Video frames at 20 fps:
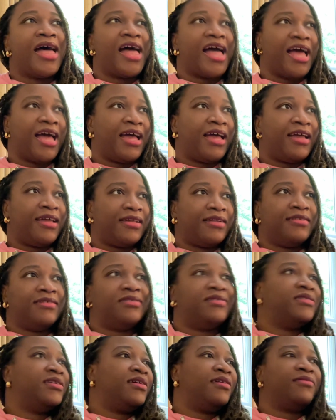
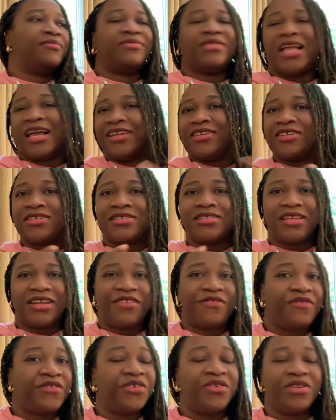and I just
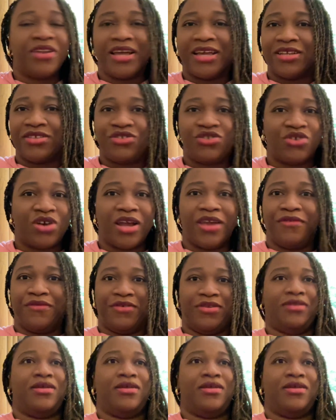didn't feel like driving.